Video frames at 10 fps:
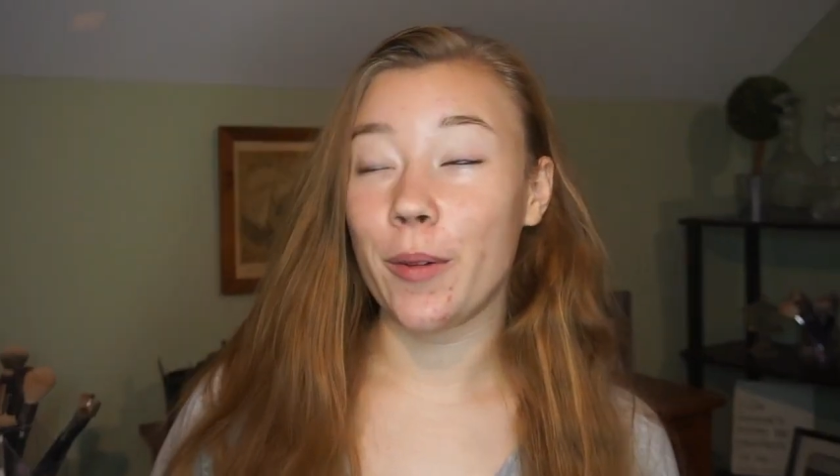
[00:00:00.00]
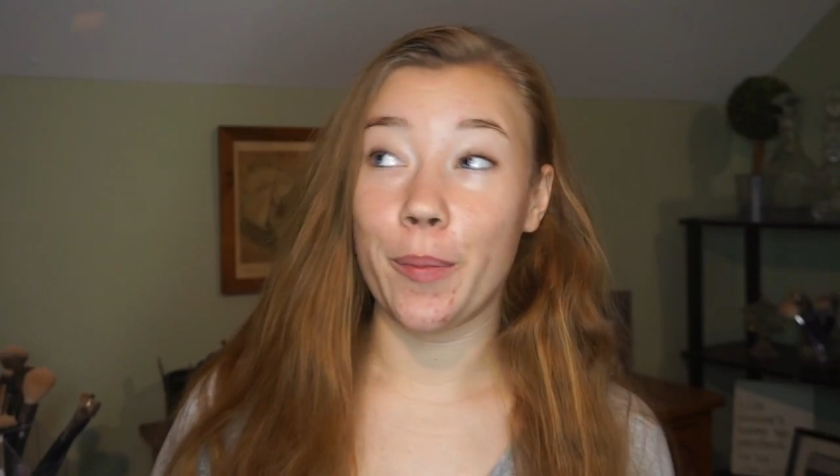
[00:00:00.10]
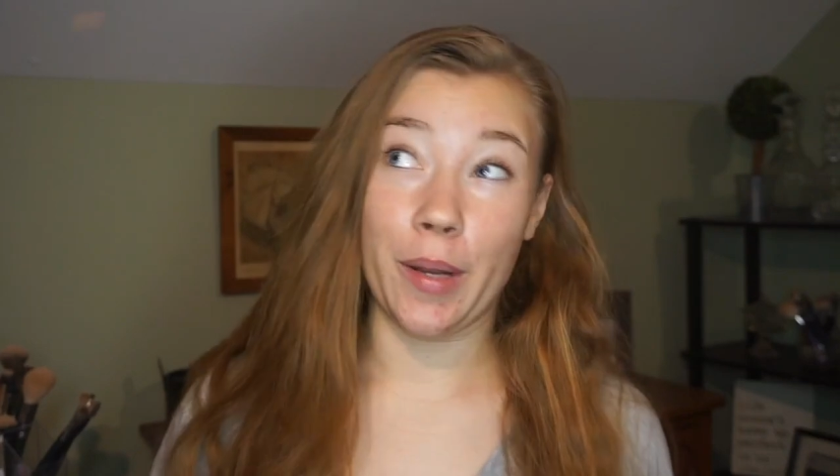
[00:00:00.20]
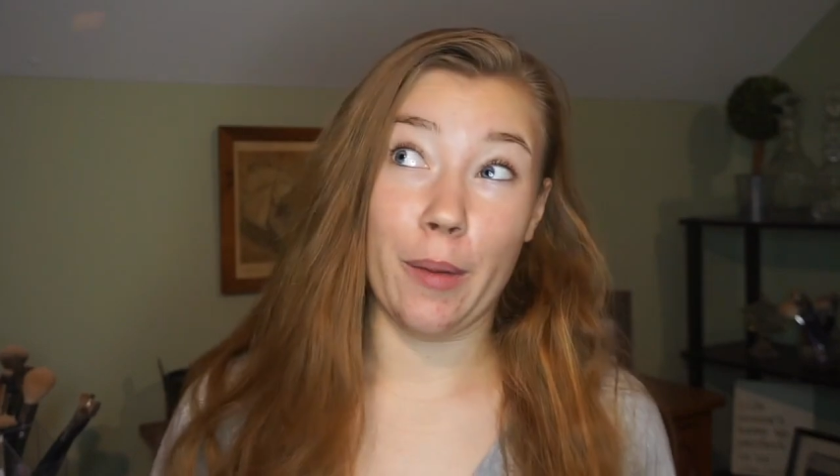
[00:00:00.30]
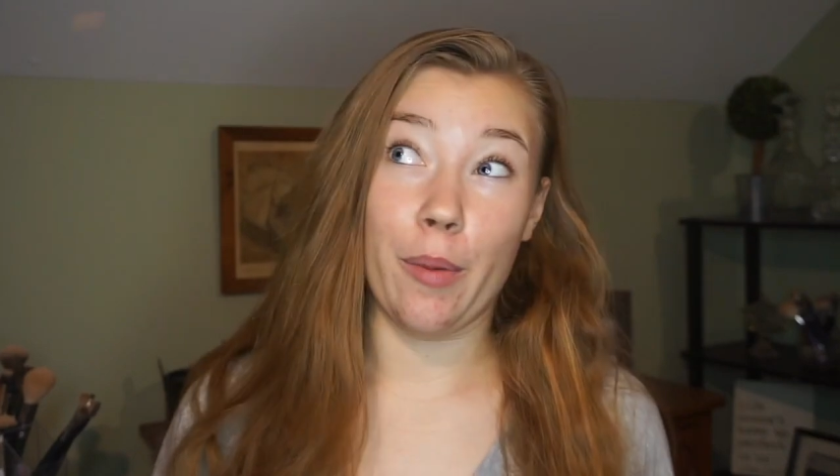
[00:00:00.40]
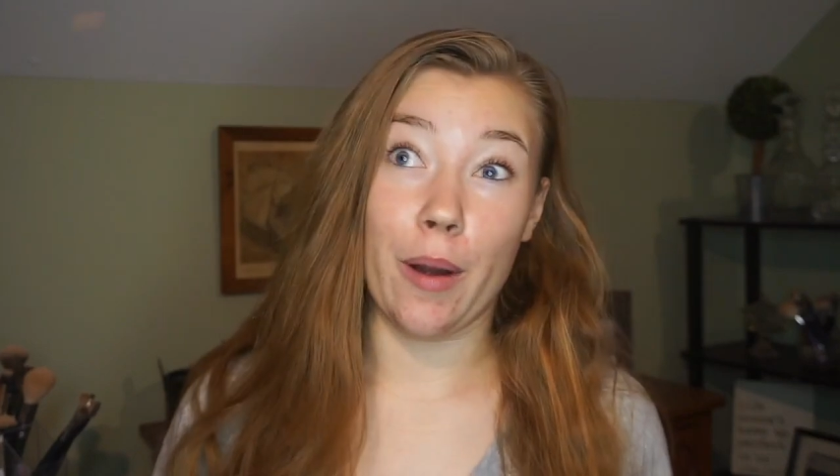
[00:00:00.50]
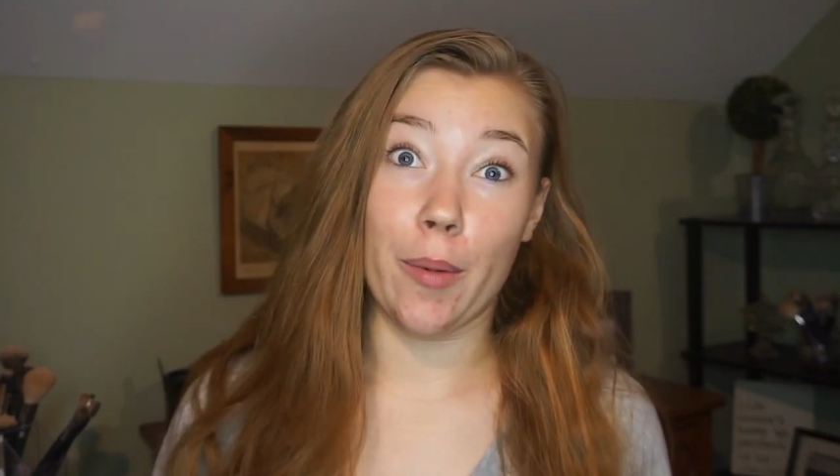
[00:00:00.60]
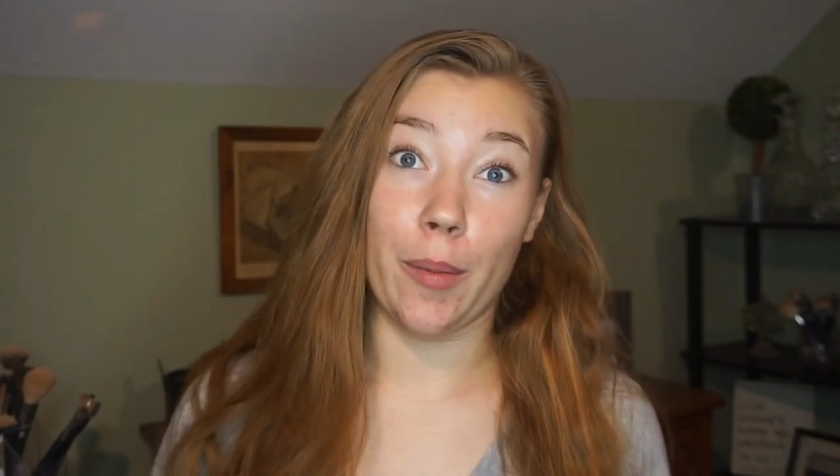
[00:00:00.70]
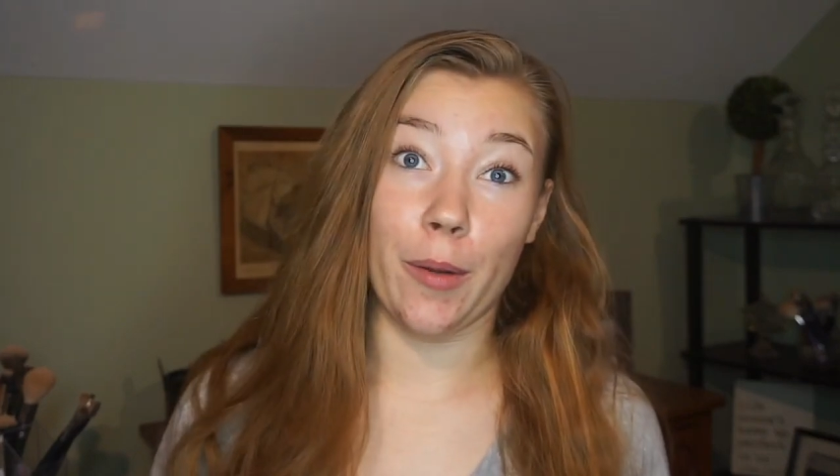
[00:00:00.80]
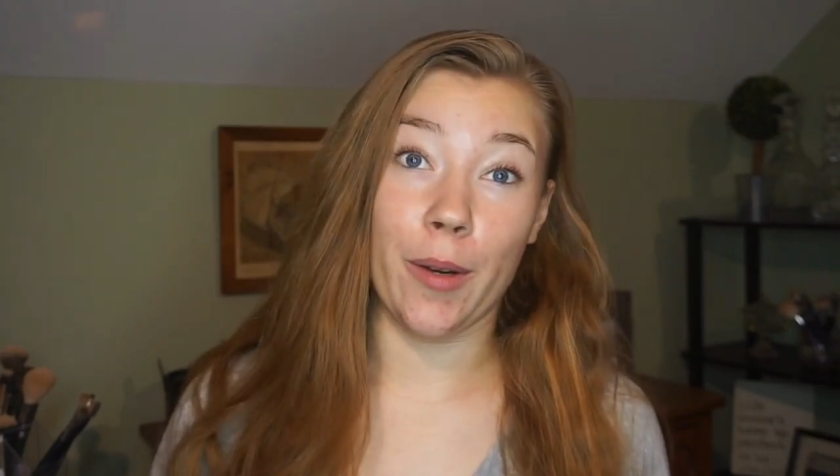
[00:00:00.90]
But it
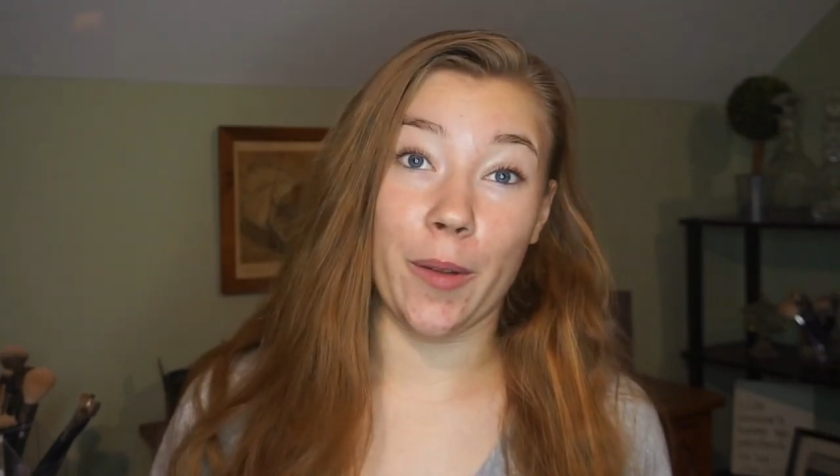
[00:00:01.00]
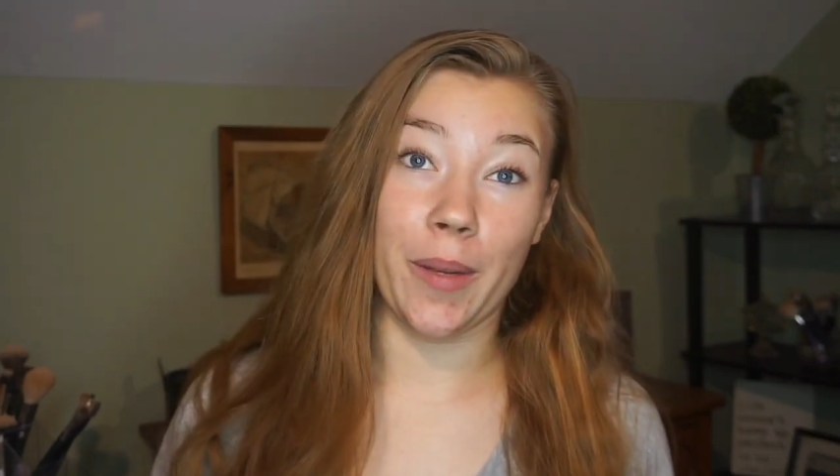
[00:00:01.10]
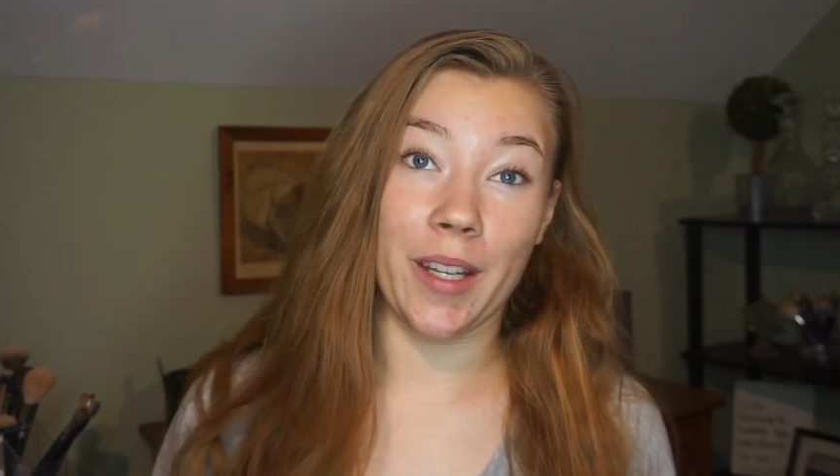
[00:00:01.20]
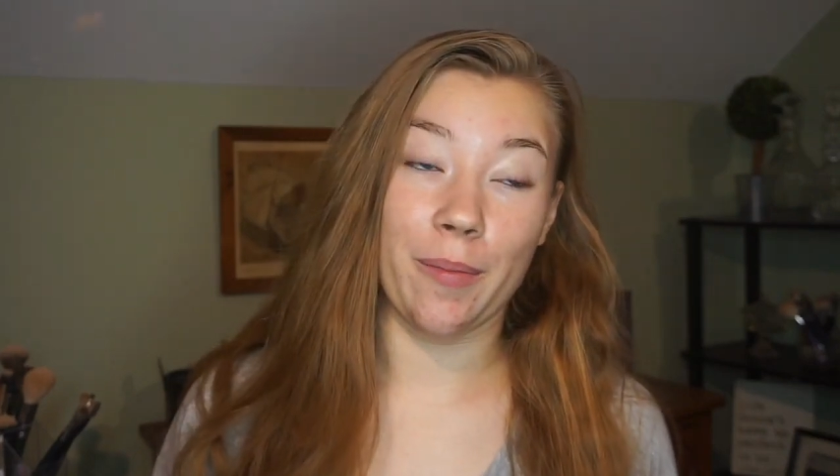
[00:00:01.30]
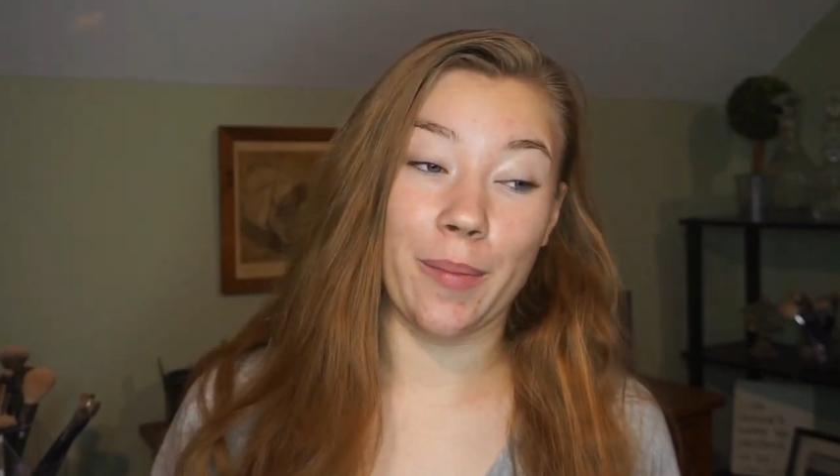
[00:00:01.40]
probably will be,